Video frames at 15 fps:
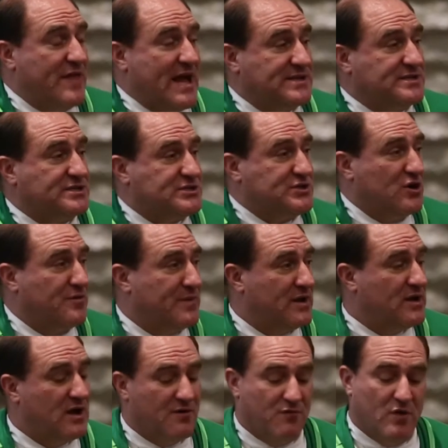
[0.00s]
that
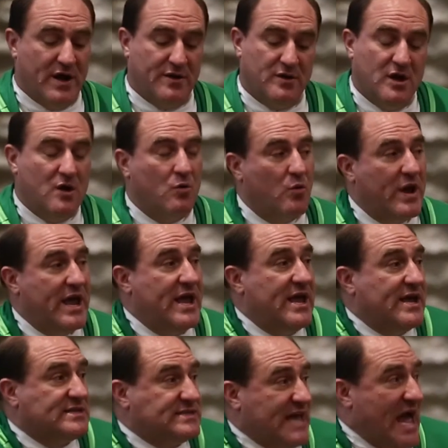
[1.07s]
discernment of what
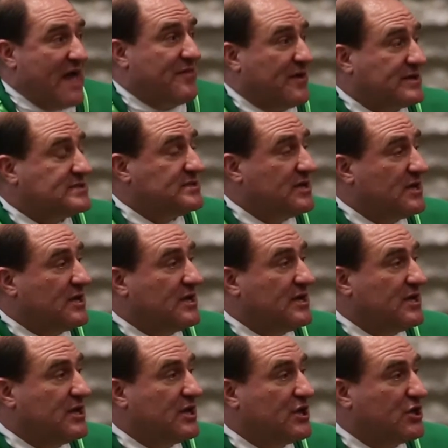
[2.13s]
we as Catholics
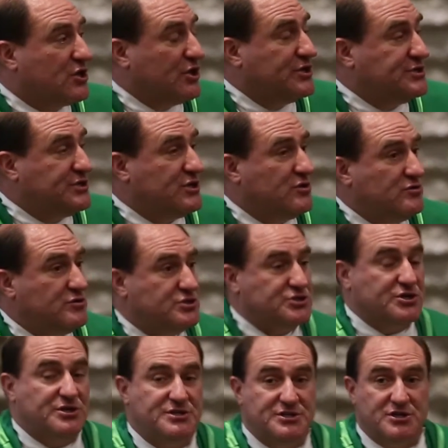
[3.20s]
could do,
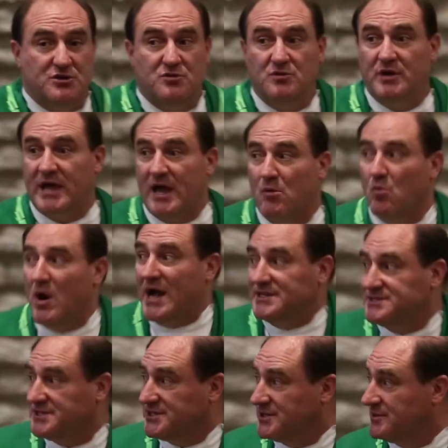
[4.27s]
should do, and want
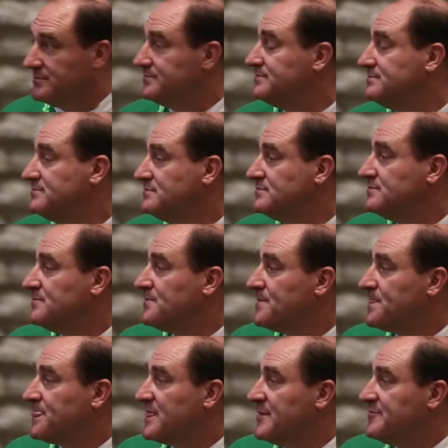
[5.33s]
to do.
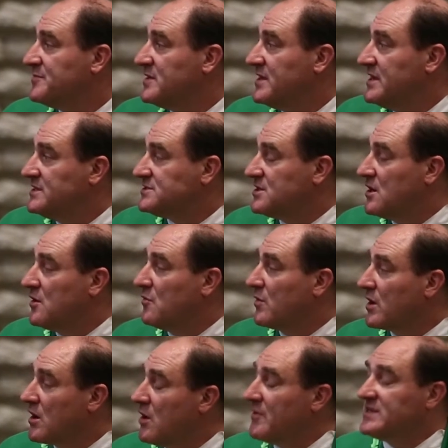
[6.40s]
So
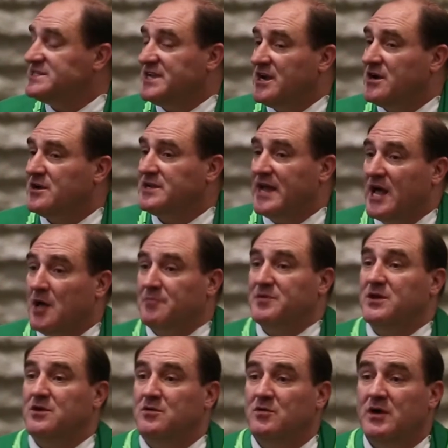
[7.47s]
we're always here to help
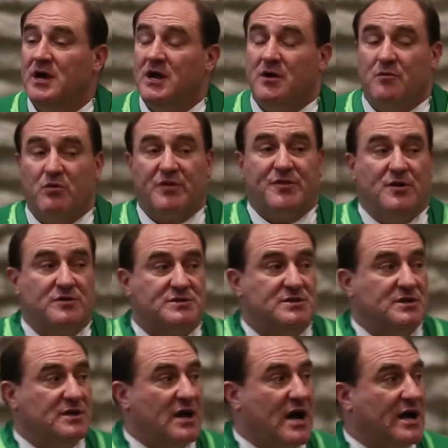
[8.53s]
you with those
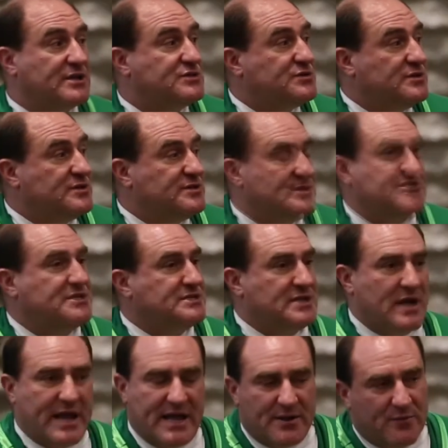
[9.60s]
decisions.
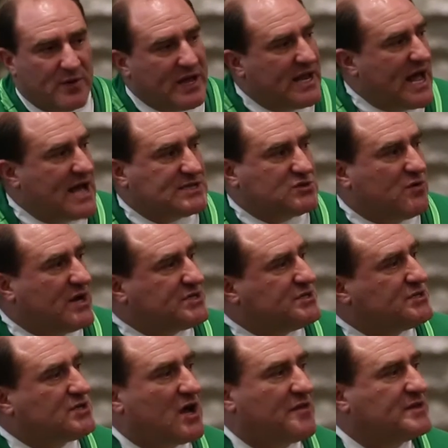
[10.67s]
We get asked
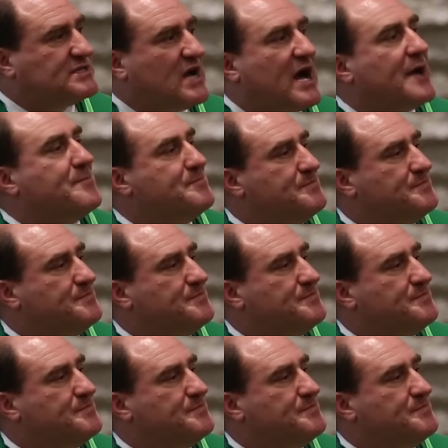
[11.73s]
questions all the time